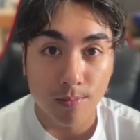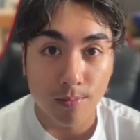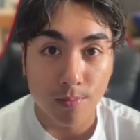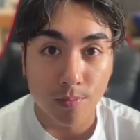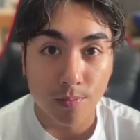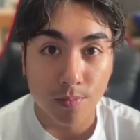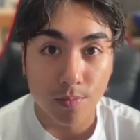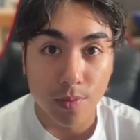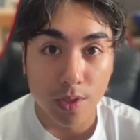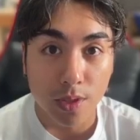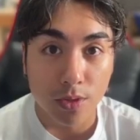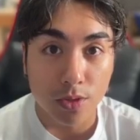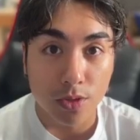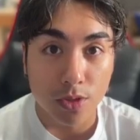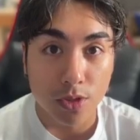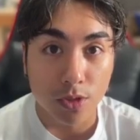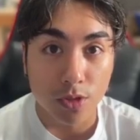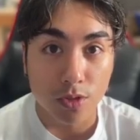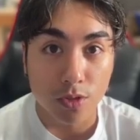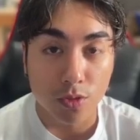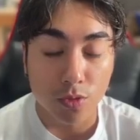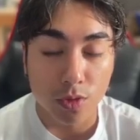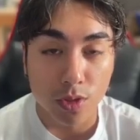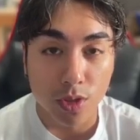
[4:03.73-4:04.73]
the user
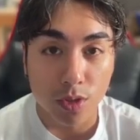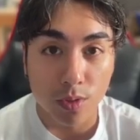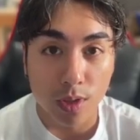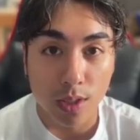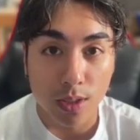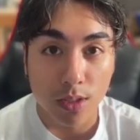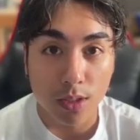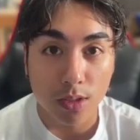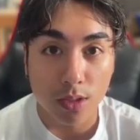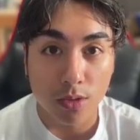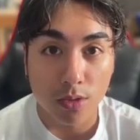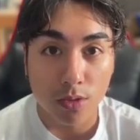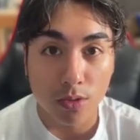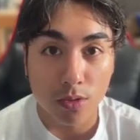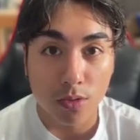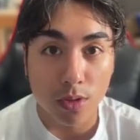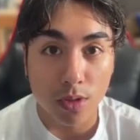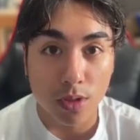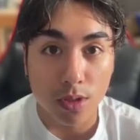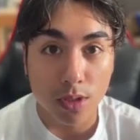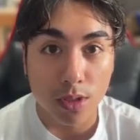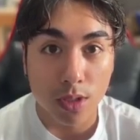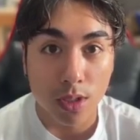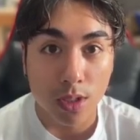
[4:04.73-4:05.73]
is redirected to
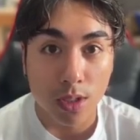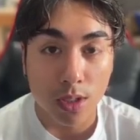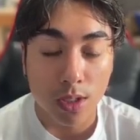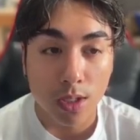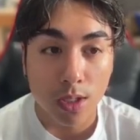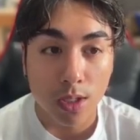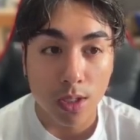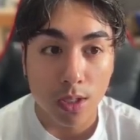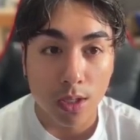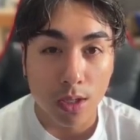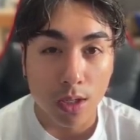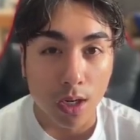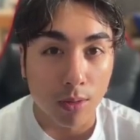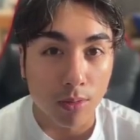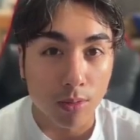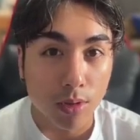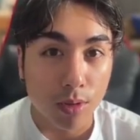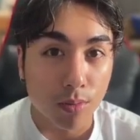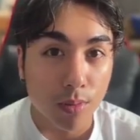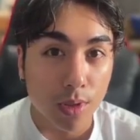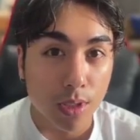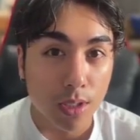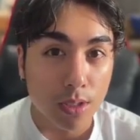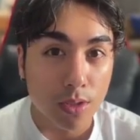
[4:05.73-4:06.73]
is
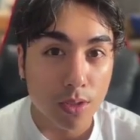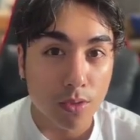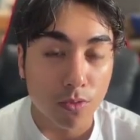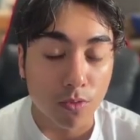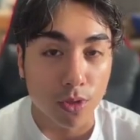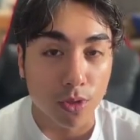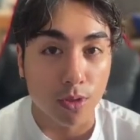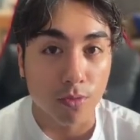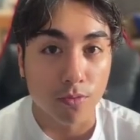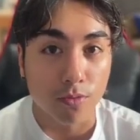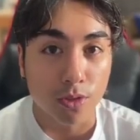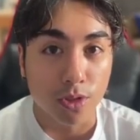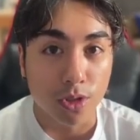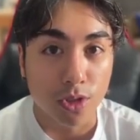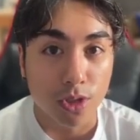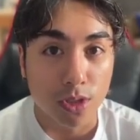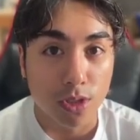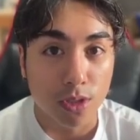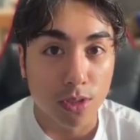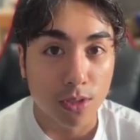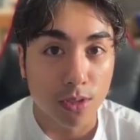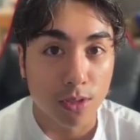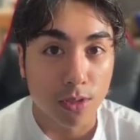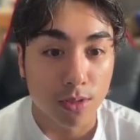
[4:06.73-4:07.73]
optimized for conversion.